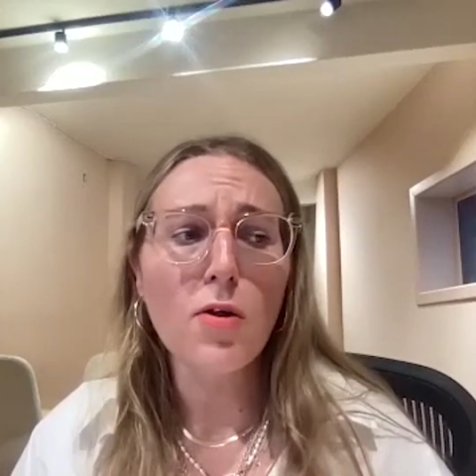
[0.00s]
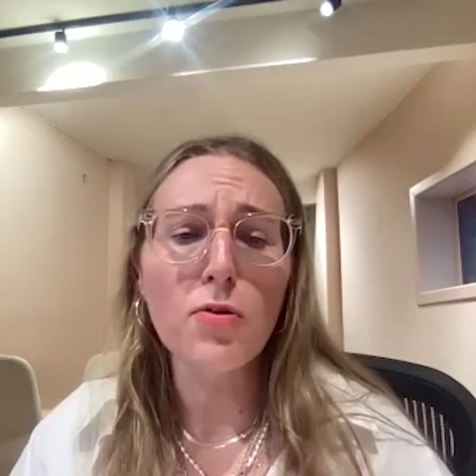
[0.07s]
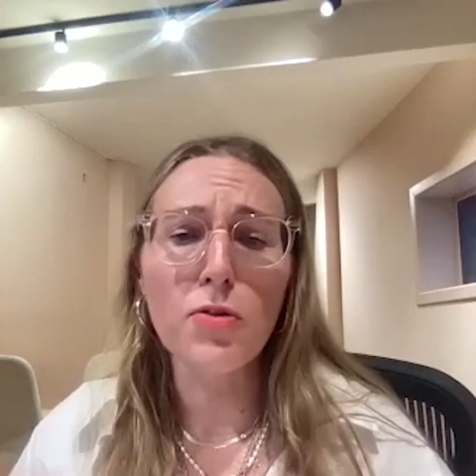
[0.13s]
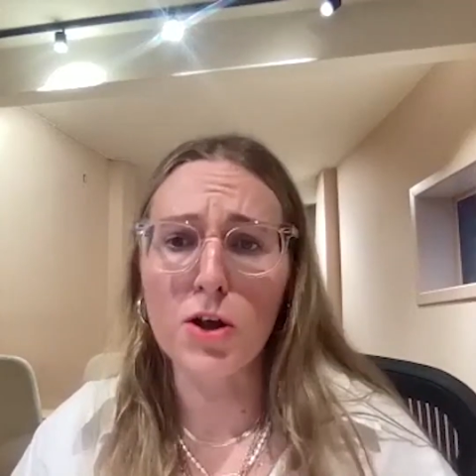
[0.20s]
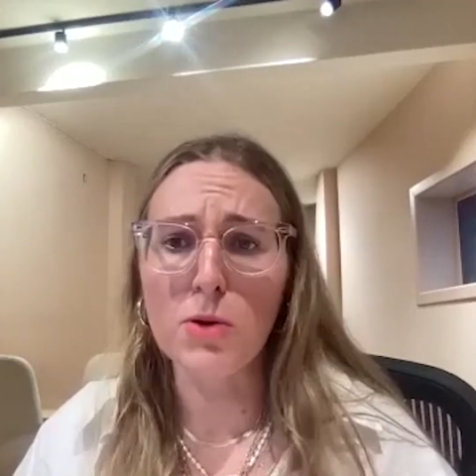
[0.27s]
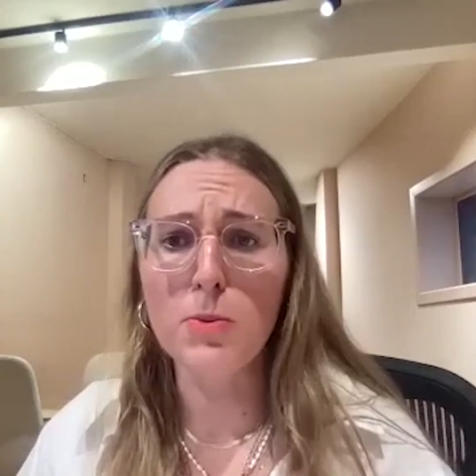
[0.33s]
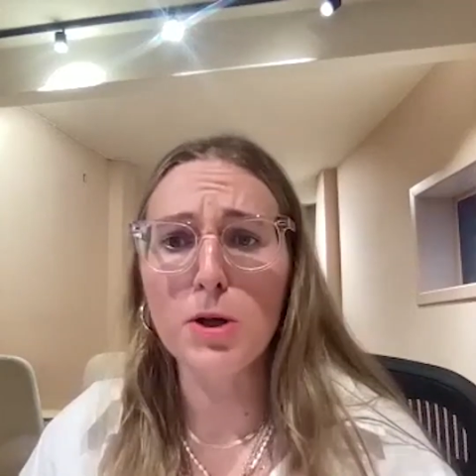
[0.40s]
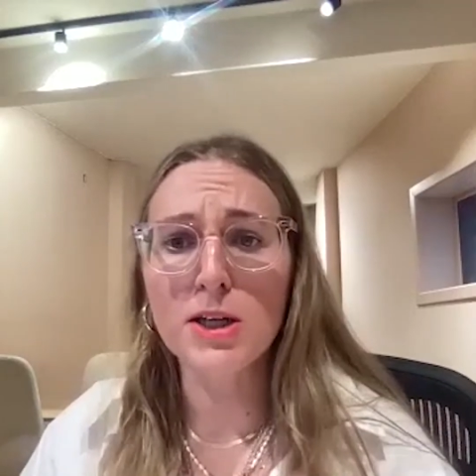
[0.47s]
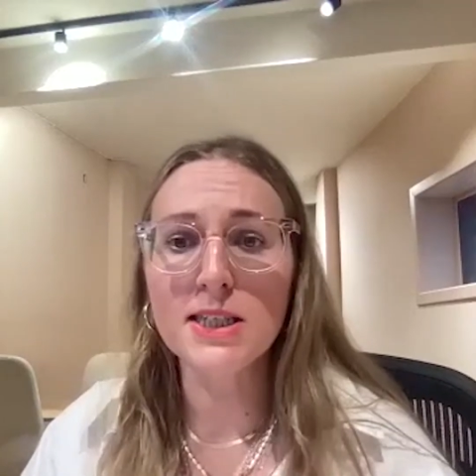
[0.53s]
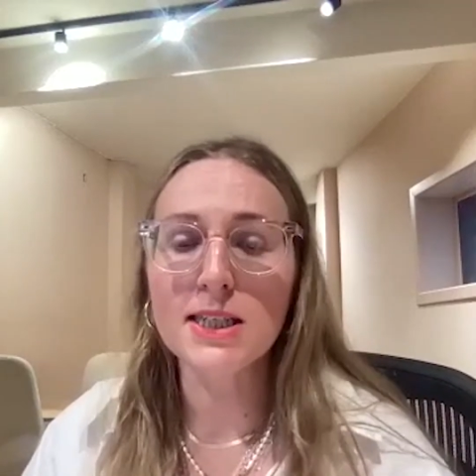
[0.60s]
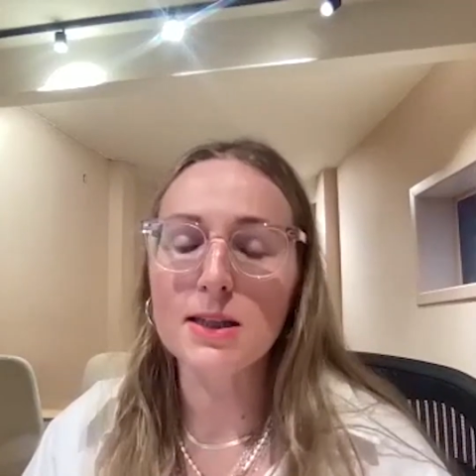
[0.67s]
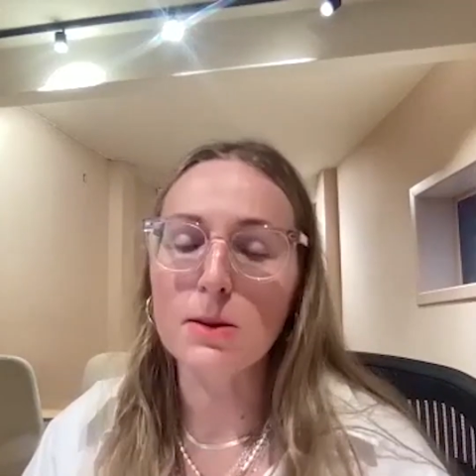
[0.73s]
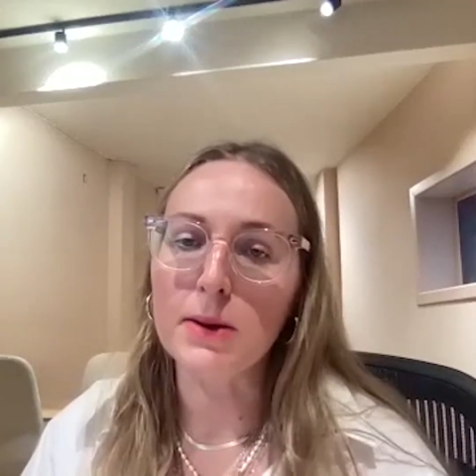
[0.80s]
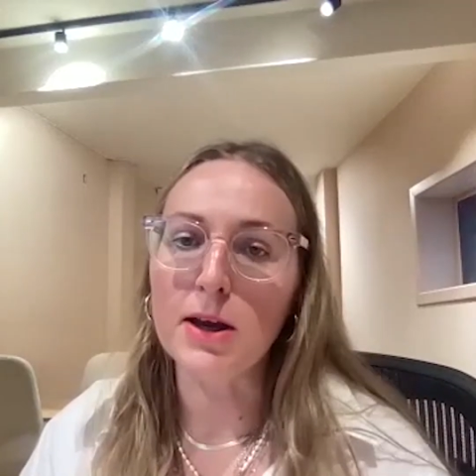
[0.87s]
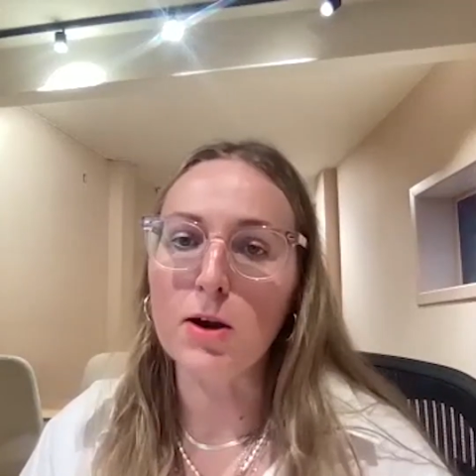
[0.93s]
the
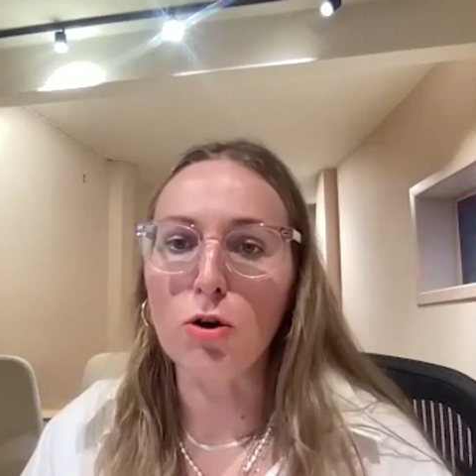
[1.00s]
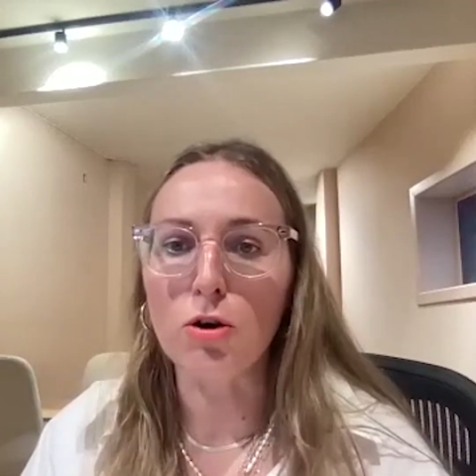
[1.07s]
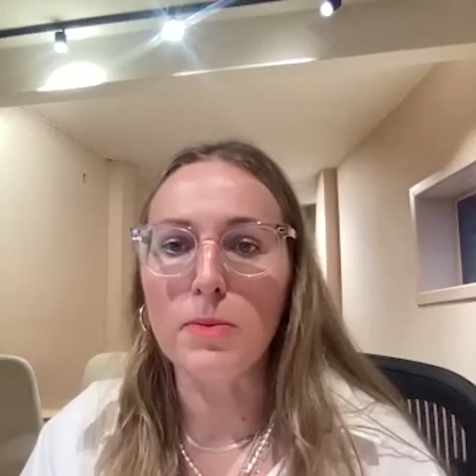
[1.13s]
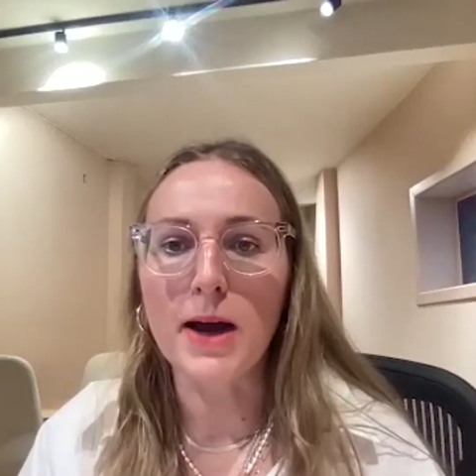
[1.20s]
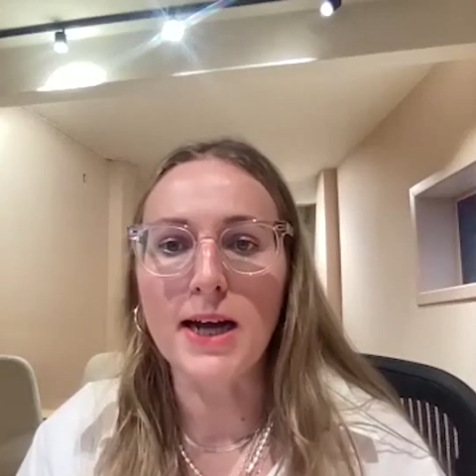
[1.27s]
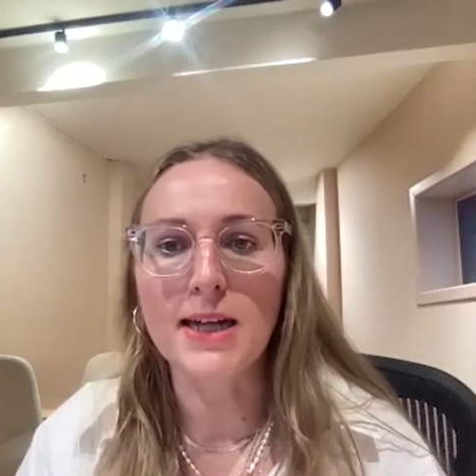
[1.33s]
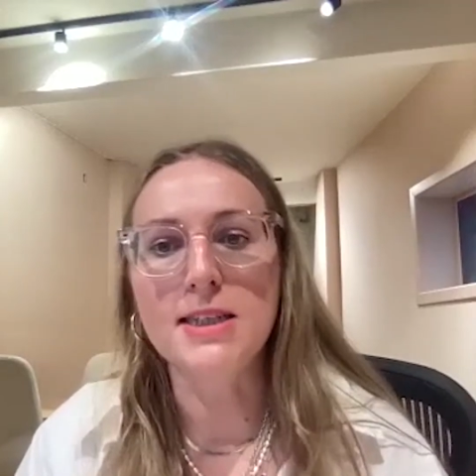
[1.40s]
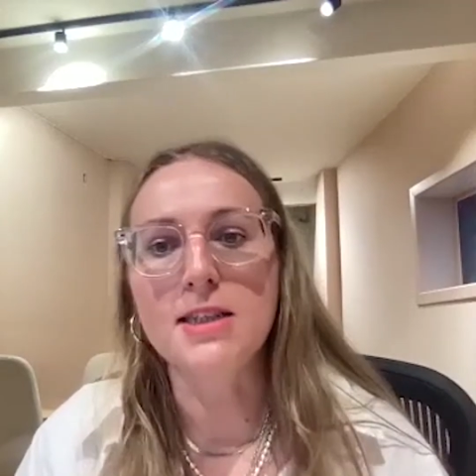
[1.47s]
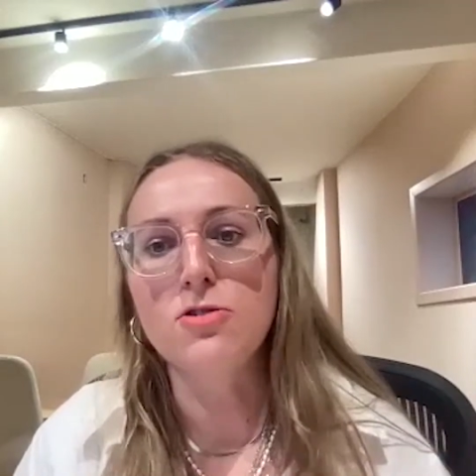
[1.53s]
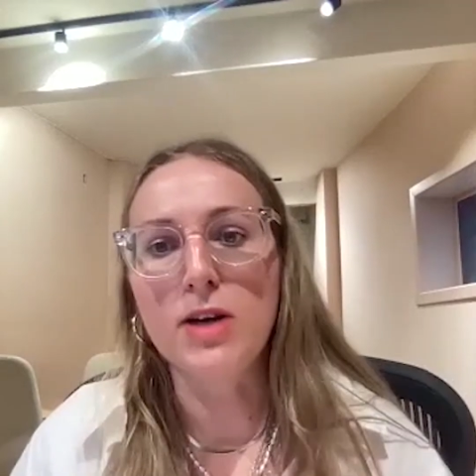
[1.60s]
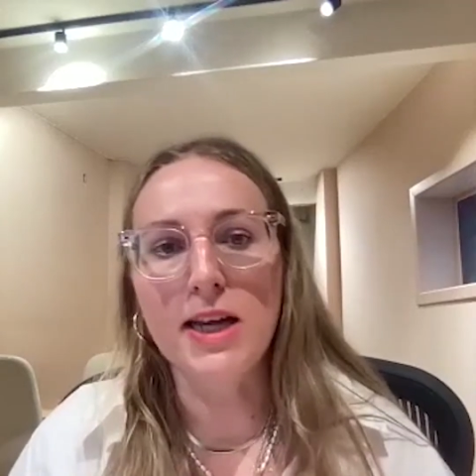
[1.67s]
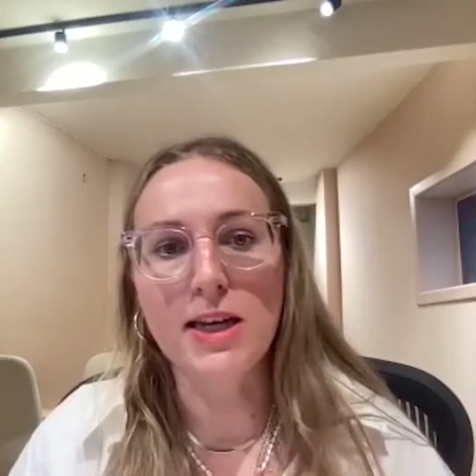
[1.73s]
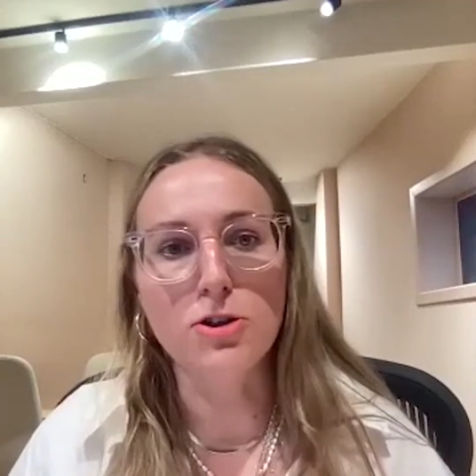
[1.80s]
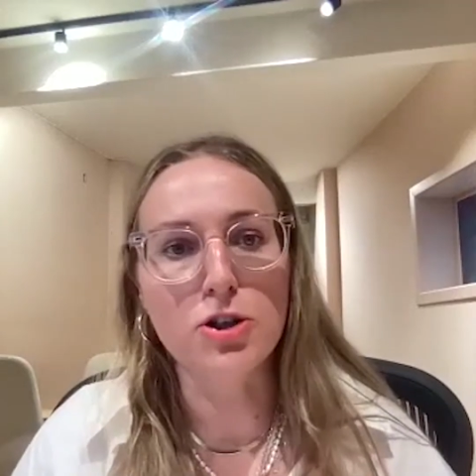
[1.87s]
community that B Corp has is really